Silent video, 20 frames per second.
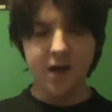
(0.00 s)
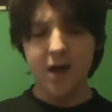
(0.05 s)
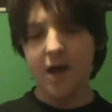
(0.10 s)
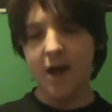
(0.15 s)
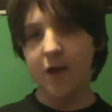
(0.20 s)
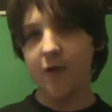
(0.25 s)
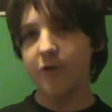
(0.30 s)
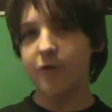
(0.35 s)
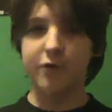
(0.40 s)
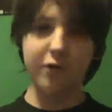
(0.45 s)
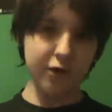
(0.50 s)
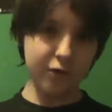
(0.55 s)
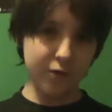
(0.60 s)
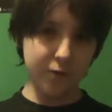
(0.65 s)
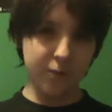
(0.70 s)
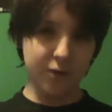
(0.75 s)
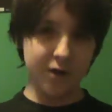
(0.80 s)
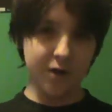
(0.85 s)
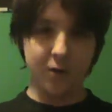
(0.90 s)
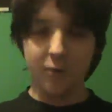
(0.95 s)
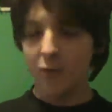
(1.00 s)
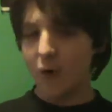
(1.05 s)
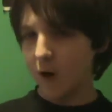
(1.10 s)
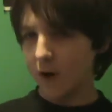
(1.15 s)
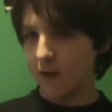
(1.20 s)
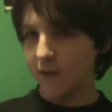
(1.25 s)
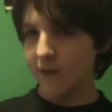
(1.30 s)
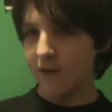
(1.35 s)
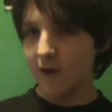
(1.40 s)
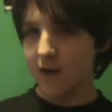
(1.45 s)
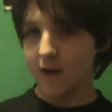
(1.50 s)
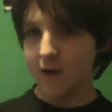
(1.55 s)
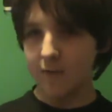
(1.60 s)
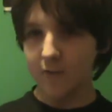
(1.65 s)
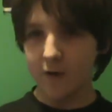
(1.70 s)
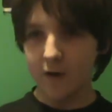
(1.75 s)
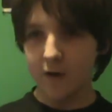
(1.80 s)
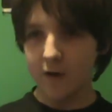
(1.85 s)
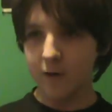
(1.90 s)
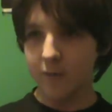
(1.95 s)
And you should also play The Walking Dead
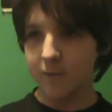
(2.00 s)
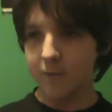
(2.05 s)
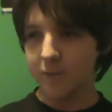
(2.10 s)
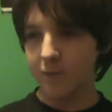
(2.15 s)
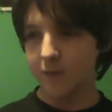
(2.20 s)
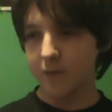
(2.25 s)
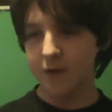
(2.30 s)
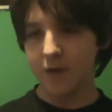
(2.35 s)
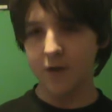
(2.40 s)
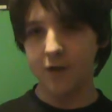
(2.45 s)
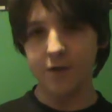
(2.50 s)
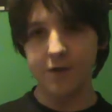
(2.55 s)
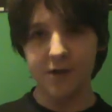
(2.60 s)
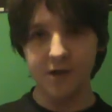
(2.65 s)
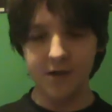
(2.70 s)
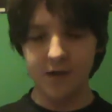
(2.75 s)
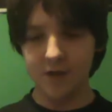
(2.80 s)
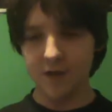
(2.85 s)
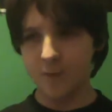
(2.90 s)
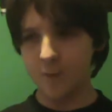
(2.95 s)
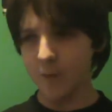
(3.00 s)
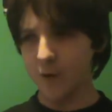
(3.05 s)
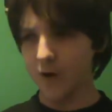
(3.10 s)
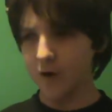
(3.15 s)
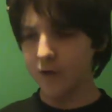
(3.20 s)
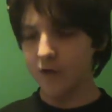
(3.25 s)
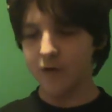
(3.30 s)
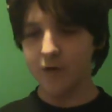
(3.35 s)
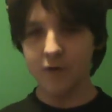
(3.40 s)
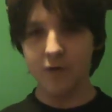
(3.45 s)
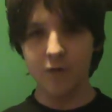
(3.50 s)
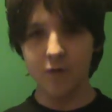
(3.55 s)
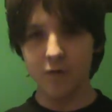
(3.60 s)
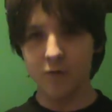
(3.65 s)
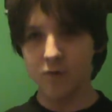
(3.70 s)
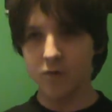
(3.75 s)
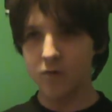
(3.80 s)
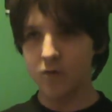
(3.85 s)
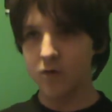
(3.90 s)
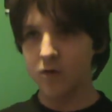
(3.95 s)
Seasons 1 and
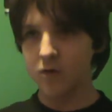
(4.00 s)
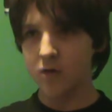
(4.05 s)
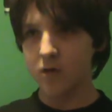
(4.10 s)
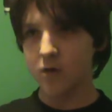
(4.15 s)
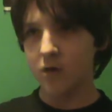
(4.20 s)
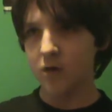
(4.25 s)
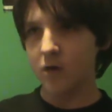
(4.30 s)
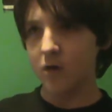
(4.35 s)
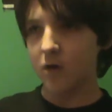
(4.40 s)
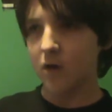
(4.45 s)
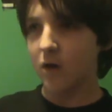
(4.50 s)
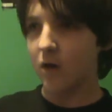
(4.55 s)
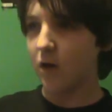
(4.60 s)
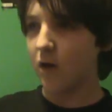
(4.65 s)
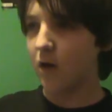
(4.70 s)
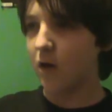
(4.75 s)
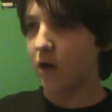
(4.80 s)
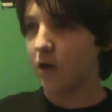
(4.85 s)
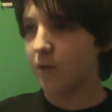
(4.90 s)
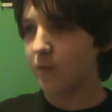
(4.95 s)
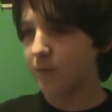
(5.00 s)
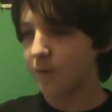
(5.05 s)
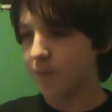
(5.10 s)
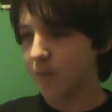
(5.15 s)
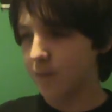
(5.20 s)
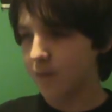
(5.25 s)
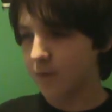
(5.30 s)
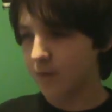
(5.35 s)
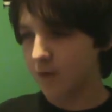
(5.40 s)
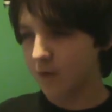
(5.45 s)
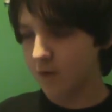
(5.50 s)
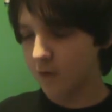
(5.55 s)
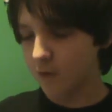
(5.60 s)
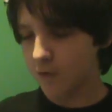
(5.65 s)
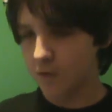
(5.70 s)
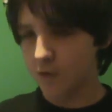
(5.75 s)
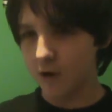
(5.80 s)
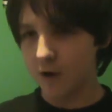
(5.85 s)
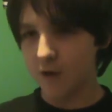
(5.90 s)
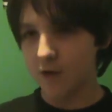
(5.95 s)
2. Or
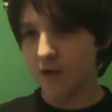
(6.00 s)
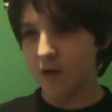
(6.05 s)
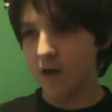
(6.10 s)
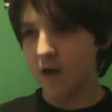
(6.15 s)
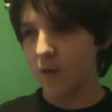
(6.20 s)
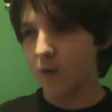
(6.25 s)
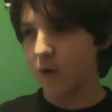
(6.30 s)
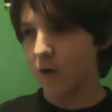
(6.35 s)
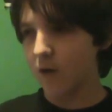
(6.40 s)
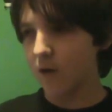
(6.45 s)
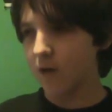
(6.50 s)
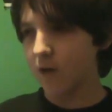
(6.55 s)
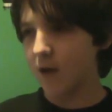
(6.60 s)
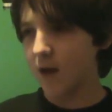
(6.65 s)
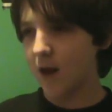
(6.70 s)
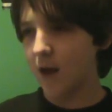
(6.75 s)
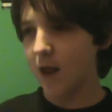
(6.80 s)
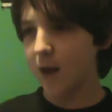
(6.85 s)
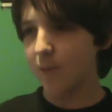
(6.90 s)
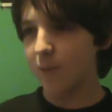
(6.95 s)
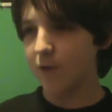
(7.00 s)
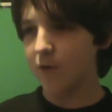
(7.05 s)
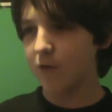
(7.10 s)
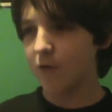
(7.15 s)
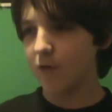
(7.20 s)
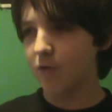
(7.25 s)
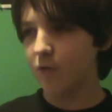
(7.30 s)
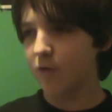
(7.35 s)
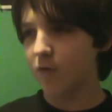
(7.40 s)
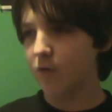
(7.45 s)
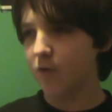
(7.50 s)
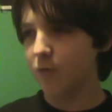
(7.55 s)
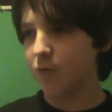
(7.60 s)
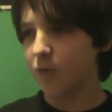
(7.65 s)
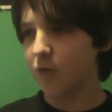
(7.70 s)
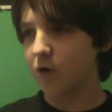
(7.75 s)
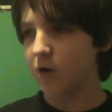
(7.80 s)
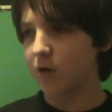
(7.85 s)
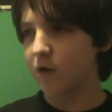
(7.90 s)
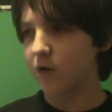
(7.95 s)
should I say Walking Dead Episodes
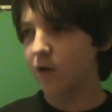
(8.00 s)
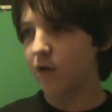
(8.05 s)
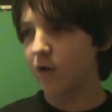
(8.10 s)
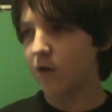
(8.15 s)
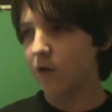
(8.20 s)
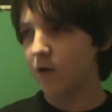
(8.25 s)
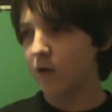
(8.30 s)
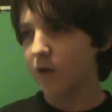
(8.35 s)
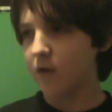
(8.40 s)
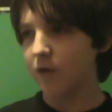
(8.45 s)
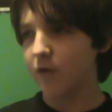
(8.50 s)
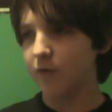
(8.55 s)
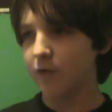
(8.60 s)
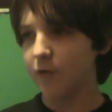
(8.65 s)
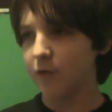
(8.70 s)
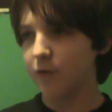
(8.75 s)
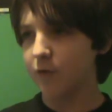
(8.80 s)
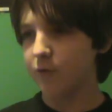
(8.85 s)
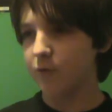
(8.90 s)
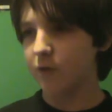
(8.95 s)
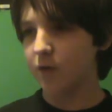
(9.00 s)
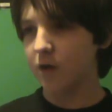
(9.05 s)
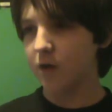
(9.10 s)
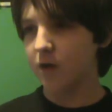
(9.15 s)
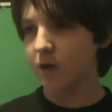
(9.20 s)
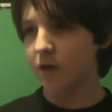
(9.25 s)
1 through